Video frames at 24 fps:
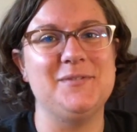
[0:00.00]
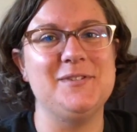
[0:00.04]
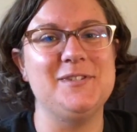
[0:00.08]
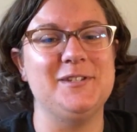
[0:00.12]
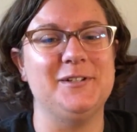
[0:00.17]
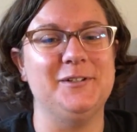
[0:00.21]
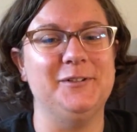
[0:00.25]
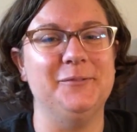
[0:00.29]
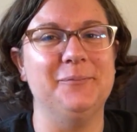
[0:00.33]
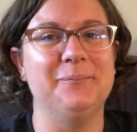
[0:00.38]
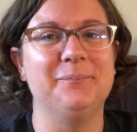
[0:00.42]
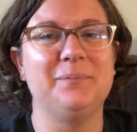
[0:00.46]

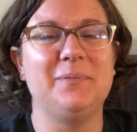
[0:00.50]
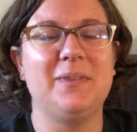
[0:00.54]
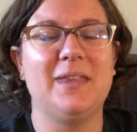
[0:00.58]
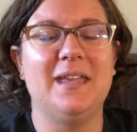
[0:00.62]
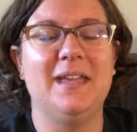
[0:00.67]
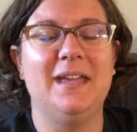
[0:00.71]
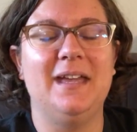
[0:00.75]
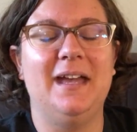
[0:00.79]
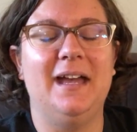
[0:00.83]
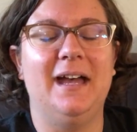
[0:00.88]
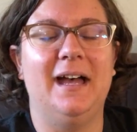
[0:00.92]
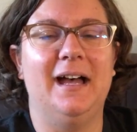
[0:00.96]
So
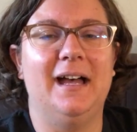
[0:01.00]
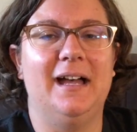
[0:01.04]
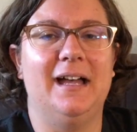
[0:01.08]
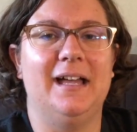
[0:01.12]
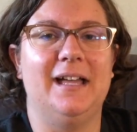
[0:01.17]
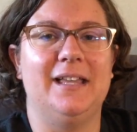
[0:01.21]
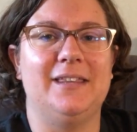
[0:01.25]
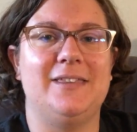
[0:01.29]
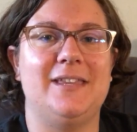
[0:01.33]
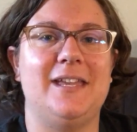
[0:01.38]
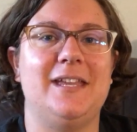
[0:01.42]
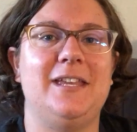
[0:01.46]

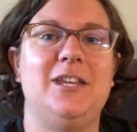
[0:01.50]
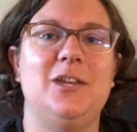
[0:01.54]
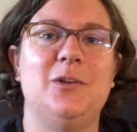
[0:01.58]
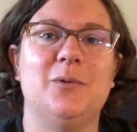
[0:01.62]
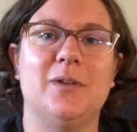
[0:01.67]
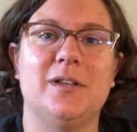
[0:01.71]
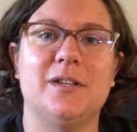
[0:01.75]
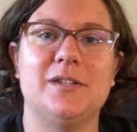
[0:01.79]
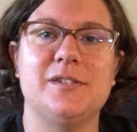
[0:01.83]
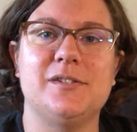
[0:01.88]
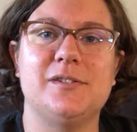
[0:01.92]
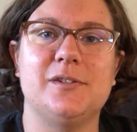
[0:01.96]
thank you
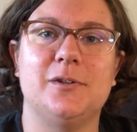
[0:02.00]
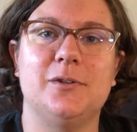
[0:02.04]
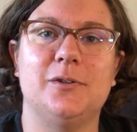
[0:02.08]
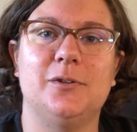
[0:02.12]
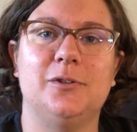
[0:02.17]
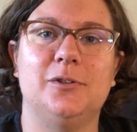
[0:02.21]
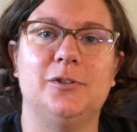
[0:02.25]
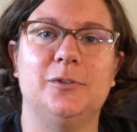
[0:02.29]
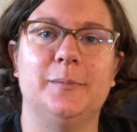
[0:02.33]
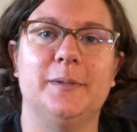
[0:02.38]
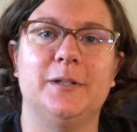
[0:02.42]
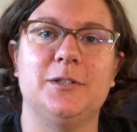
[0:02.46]
all
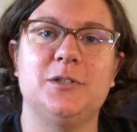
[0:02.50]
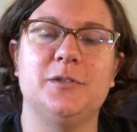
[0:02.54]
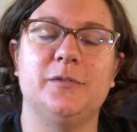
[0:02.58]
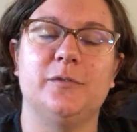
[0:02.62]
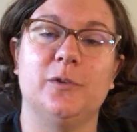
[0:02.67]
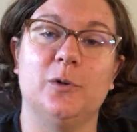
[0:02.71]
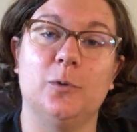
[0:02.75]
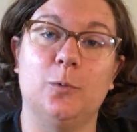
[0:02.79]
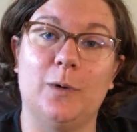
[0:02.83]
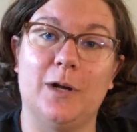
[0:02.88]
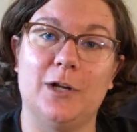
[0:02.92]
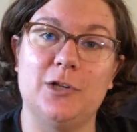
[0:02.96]
so much
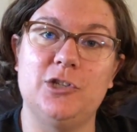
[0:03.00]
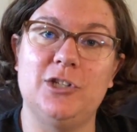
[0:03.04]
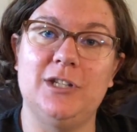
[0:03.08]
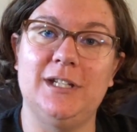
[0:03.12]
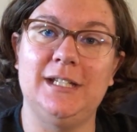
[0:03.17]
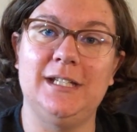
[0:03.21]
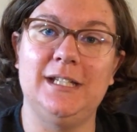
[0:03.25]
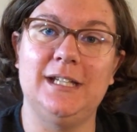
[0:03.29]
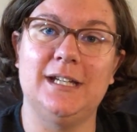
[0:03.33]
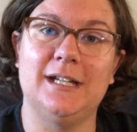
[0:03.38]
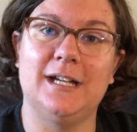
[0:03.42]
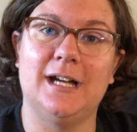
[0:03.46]
for watching.